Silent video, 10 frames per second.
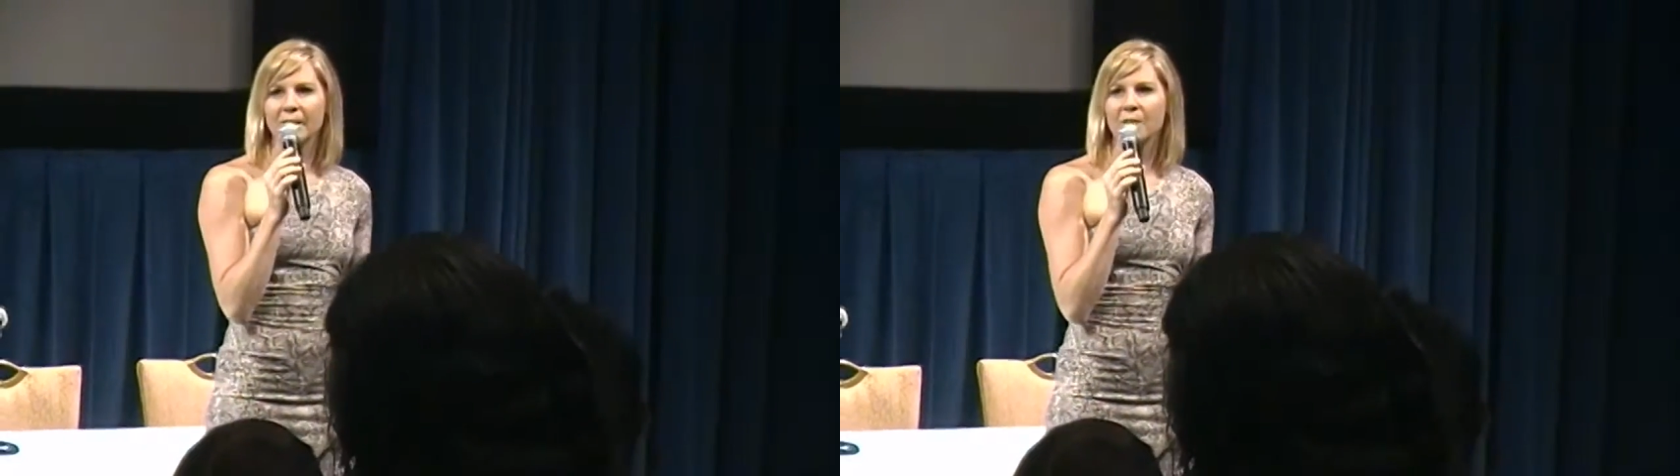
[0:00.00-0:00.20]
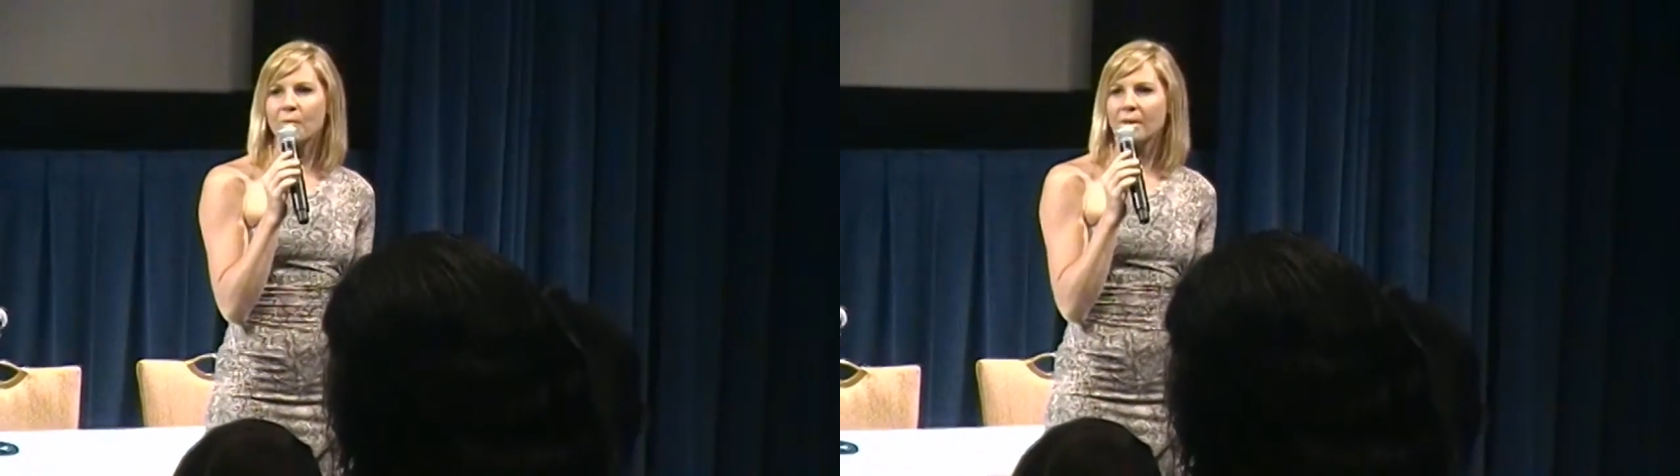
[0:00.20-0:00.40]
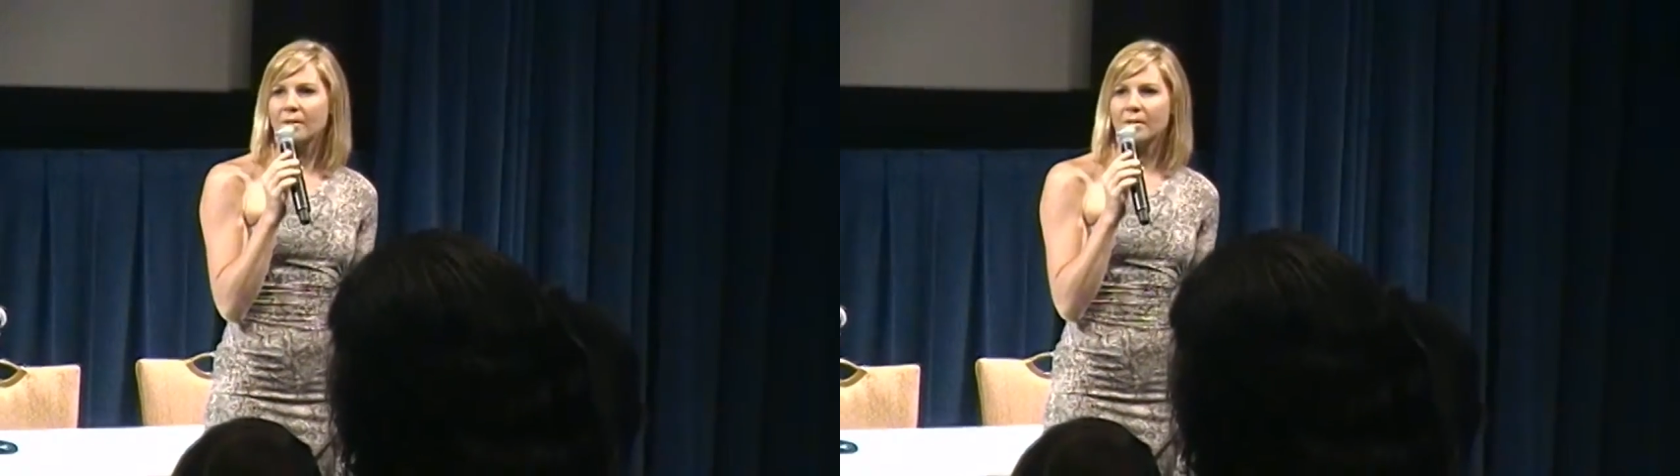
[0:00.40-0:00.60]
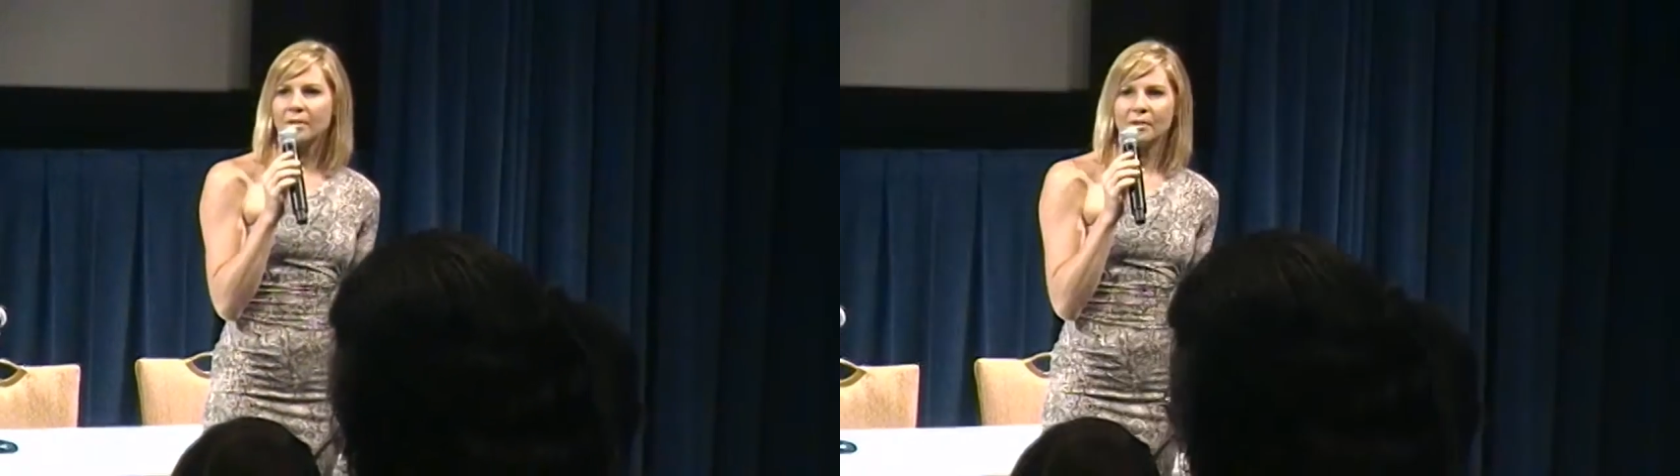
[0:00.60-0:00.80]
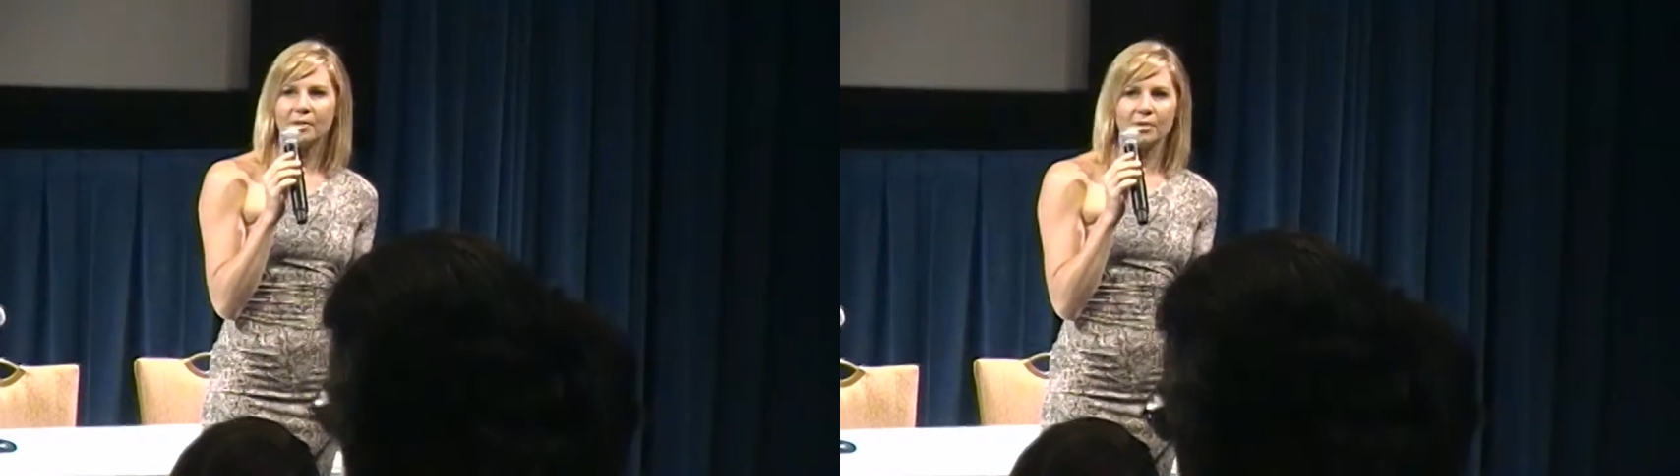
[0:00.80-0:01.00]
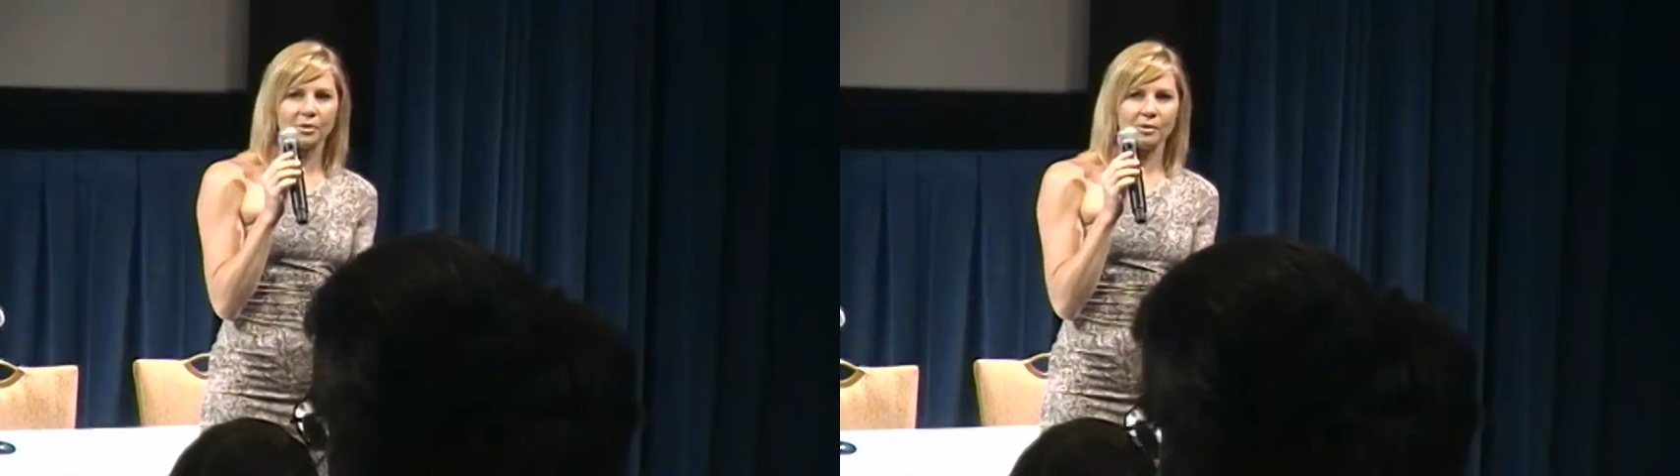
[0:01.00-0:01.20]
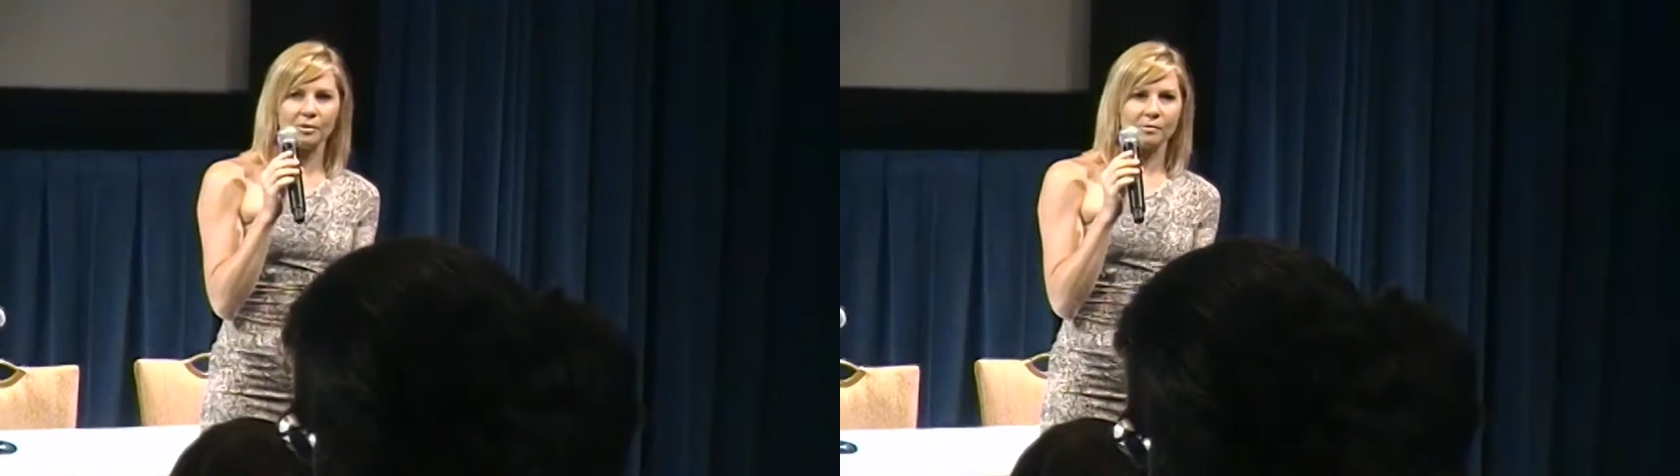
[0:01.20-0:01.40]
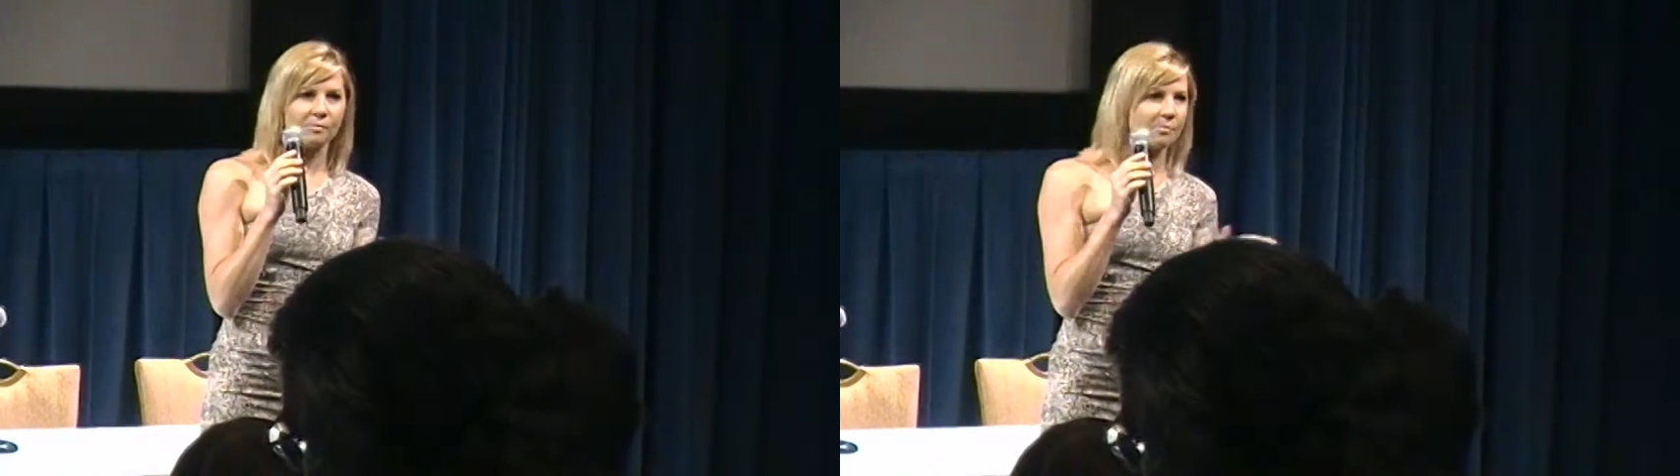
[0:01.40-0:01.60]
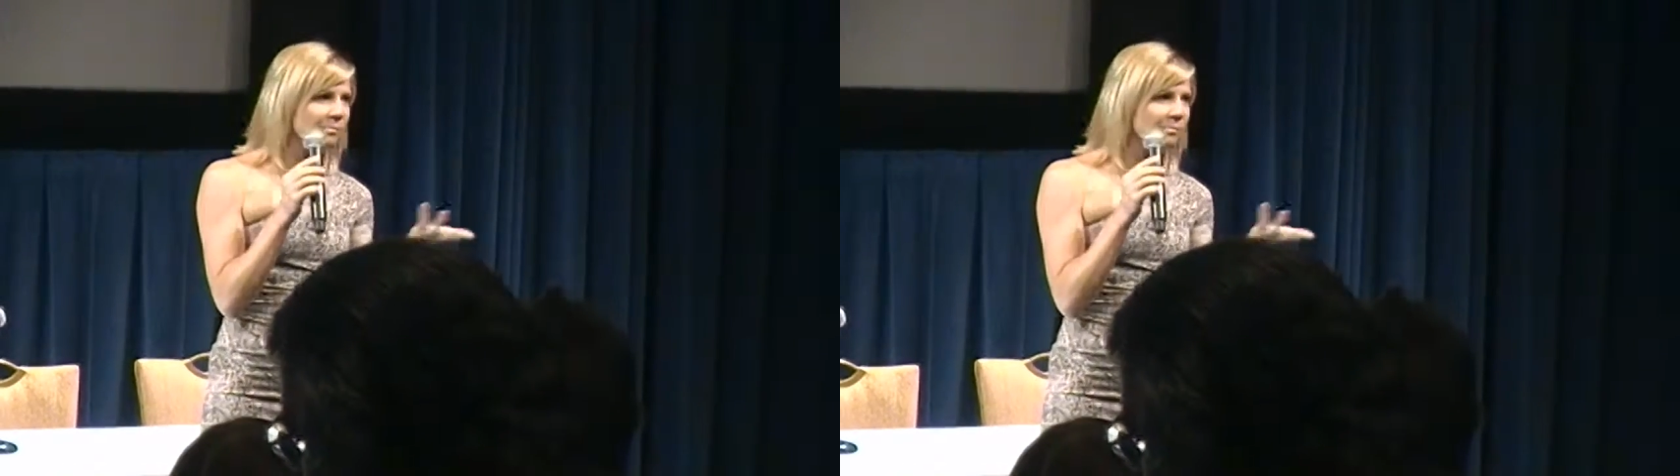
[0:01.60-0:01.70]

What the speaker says: anyone you